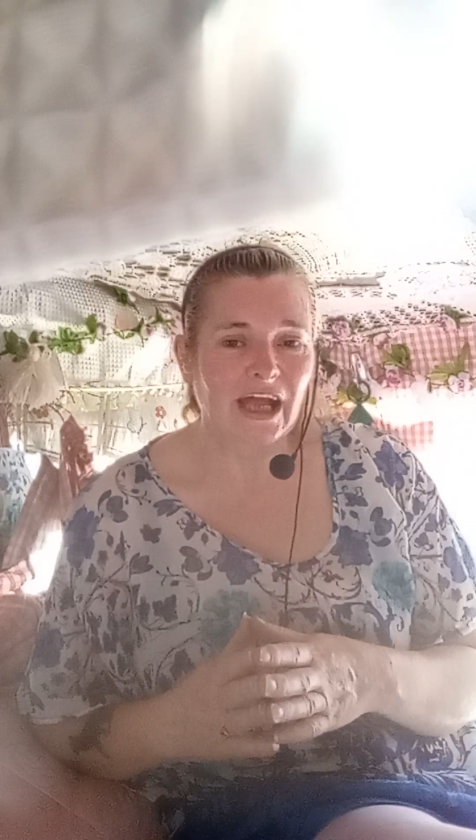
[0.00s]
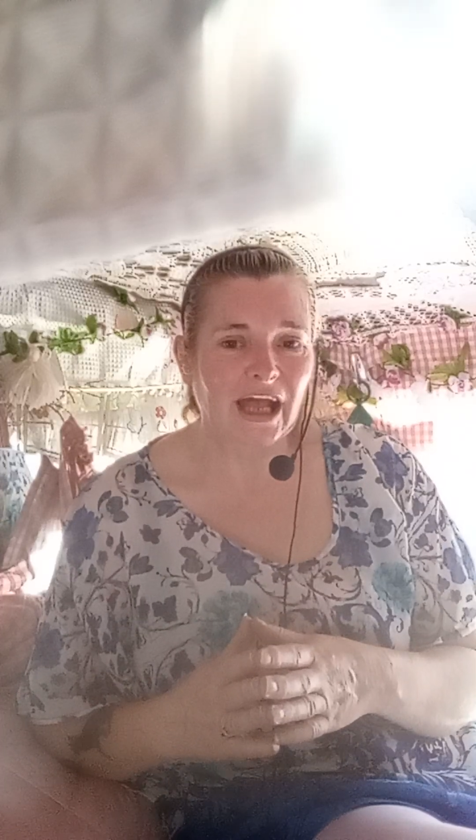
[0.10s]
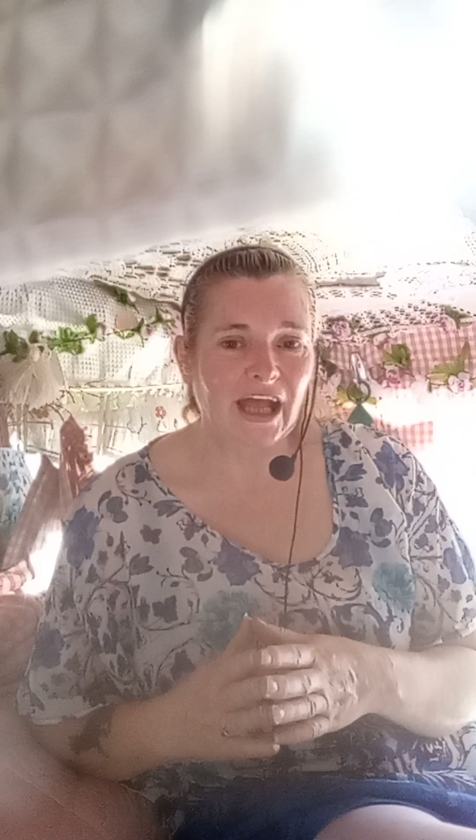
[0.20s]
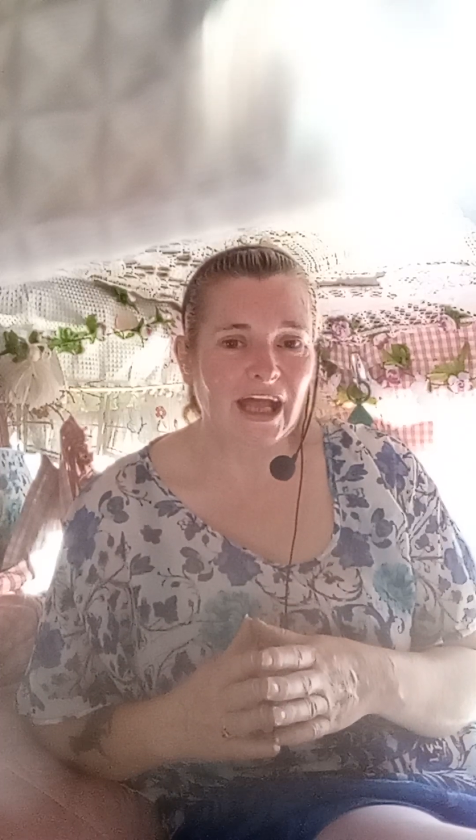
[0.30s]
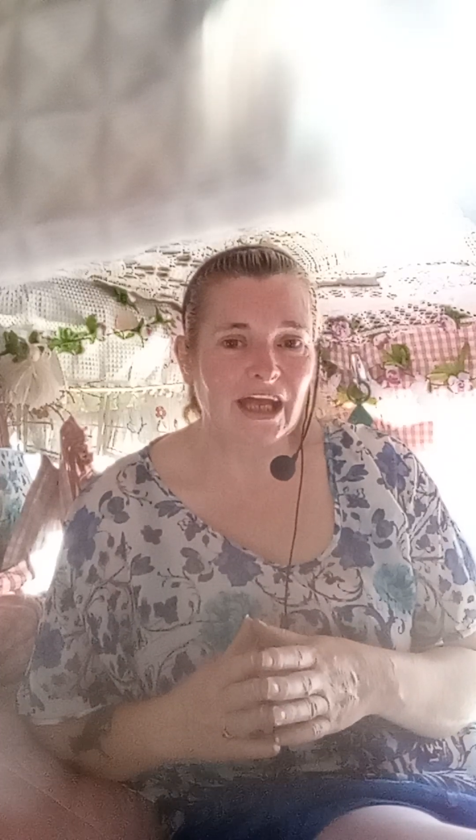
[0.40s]

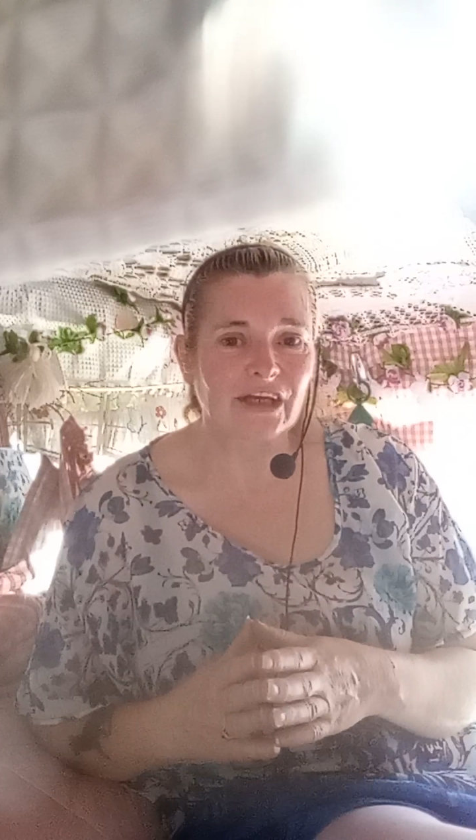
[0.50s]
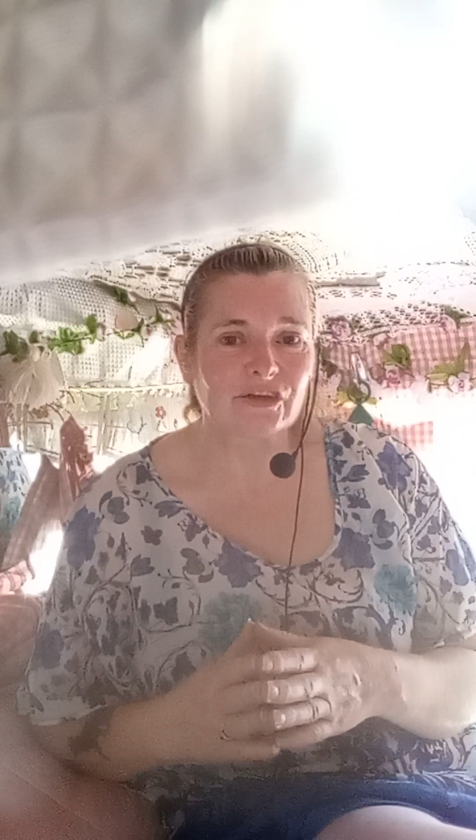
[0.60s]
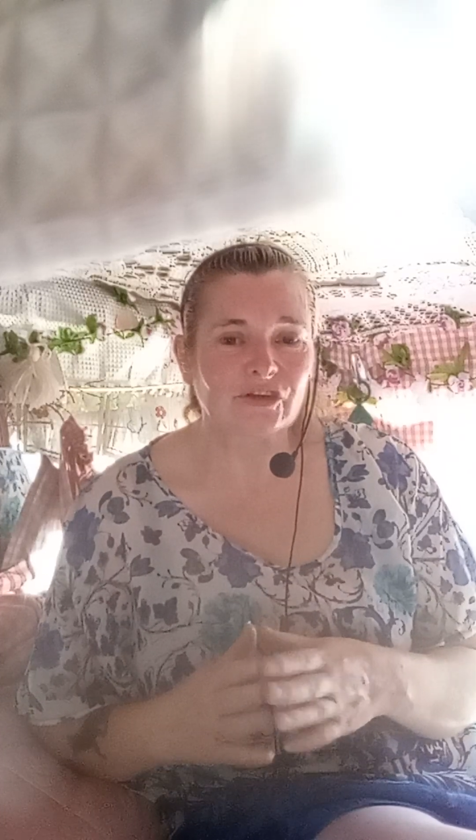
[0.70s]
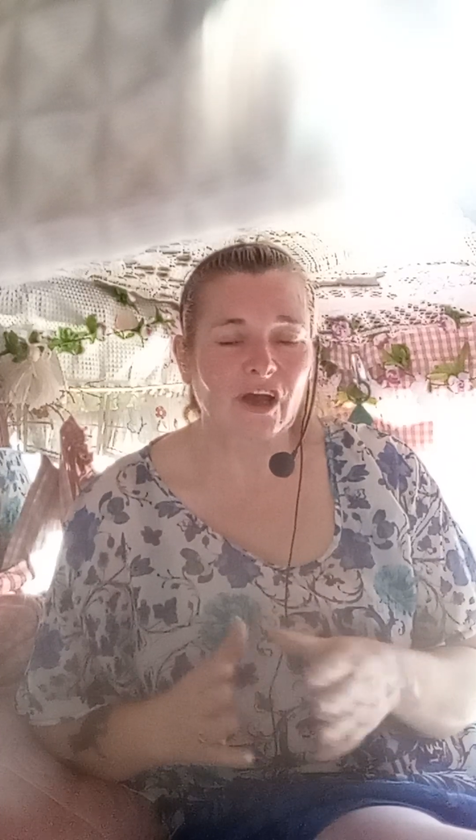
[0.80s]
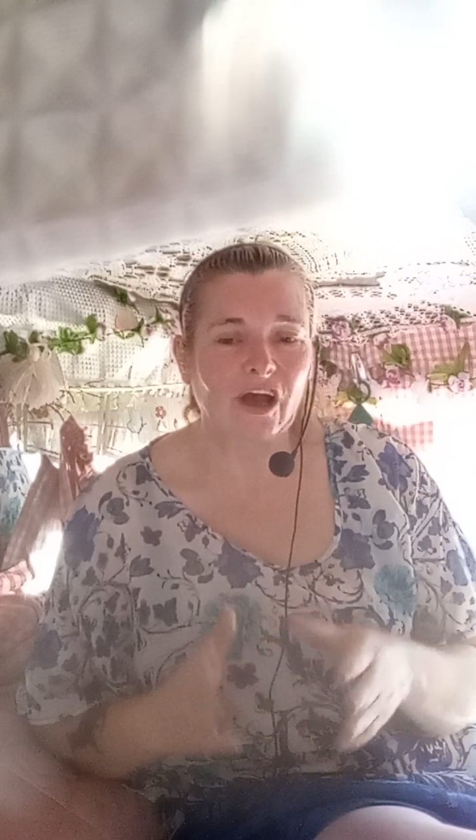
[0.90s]

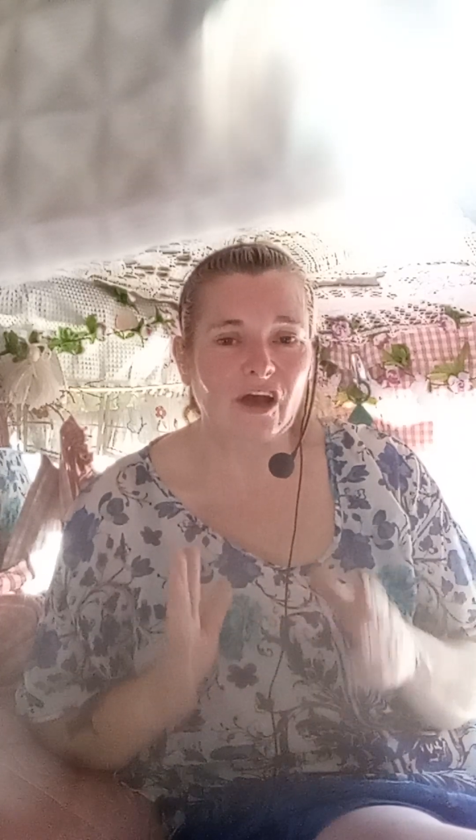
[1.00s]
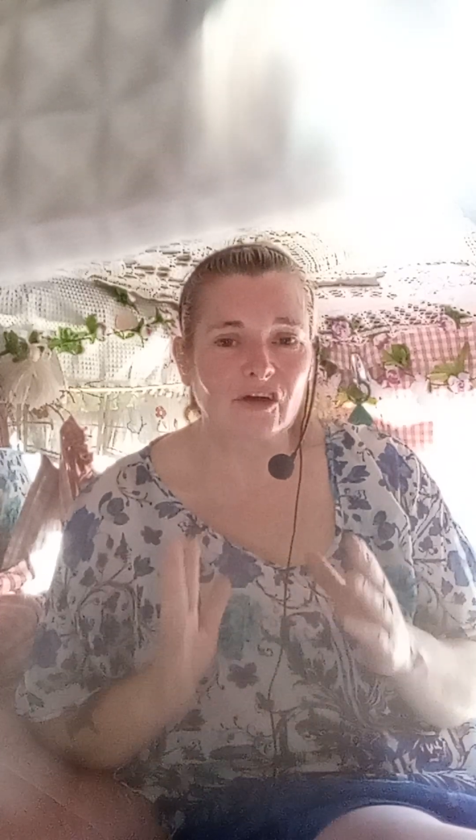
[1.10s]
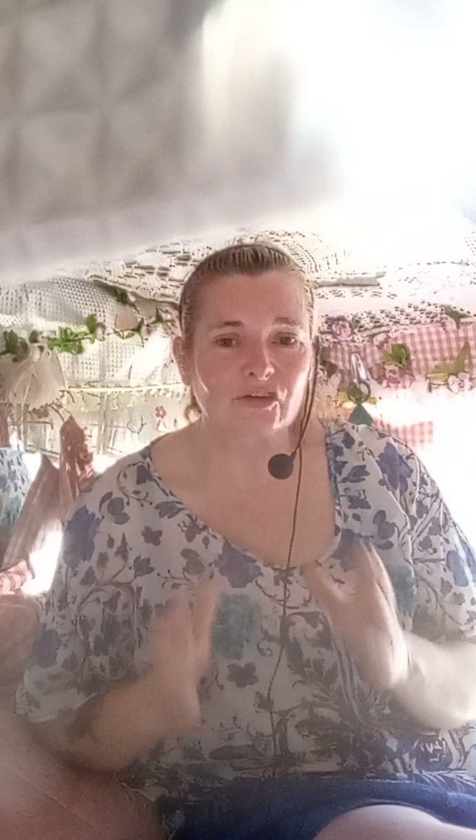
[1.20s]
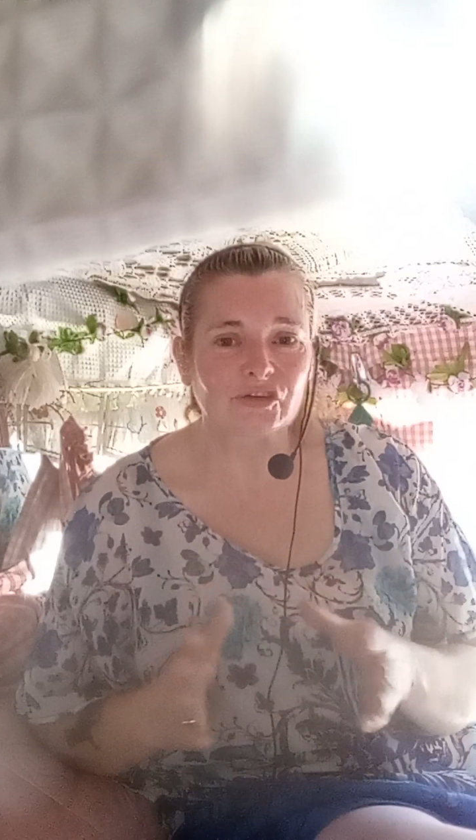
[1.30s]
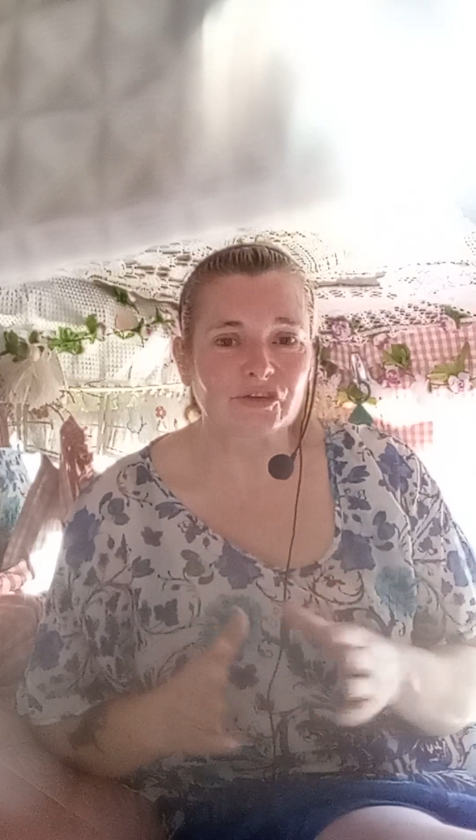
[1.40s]
And
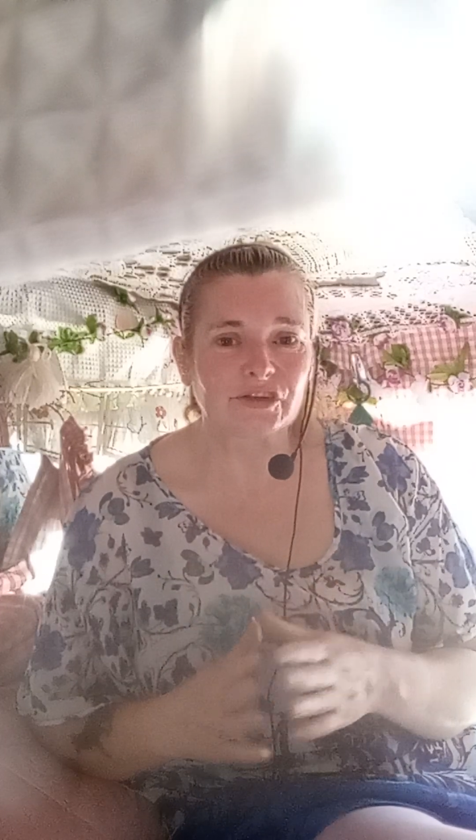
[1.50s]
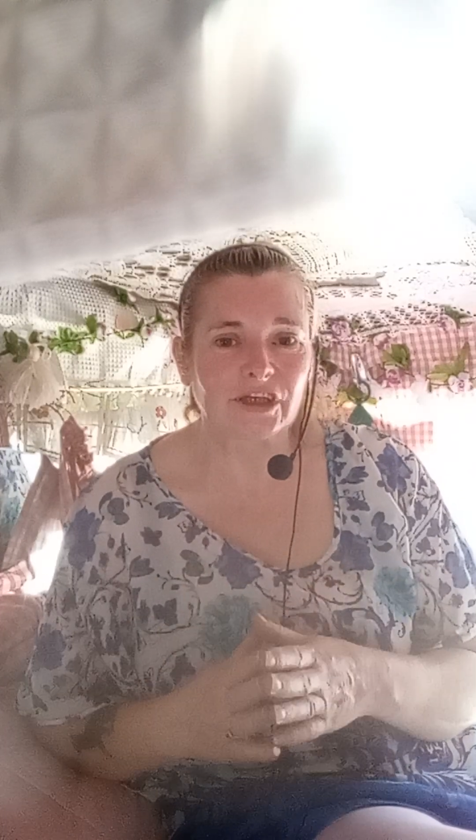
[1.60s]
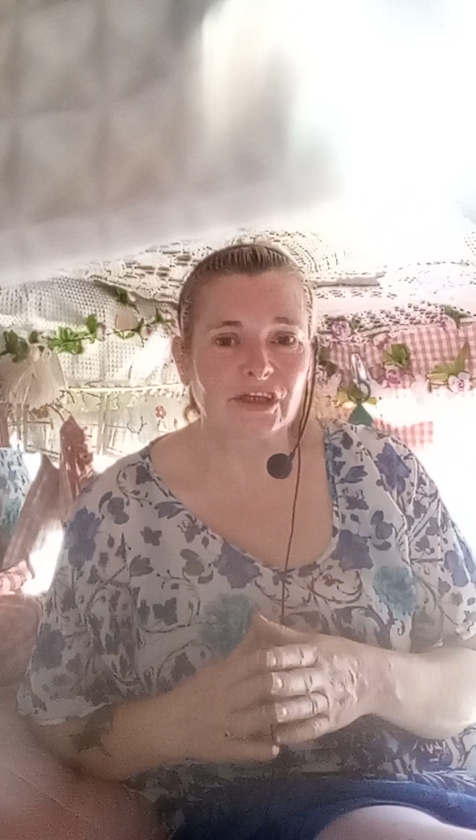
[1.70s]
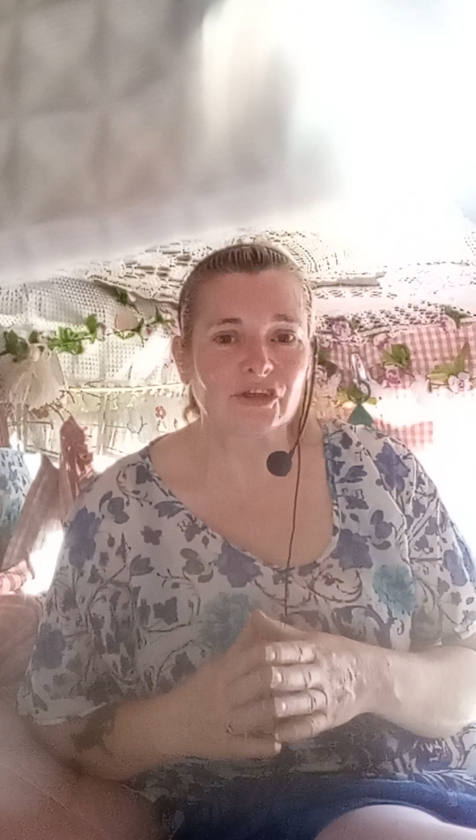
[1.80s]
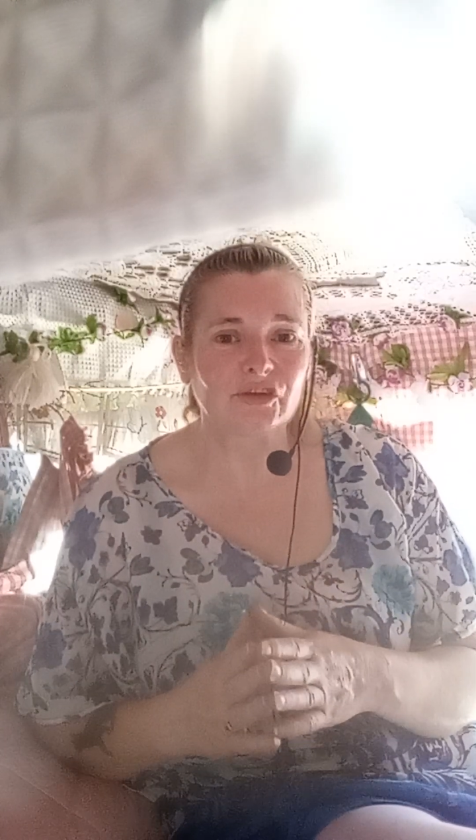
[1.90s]
I'll see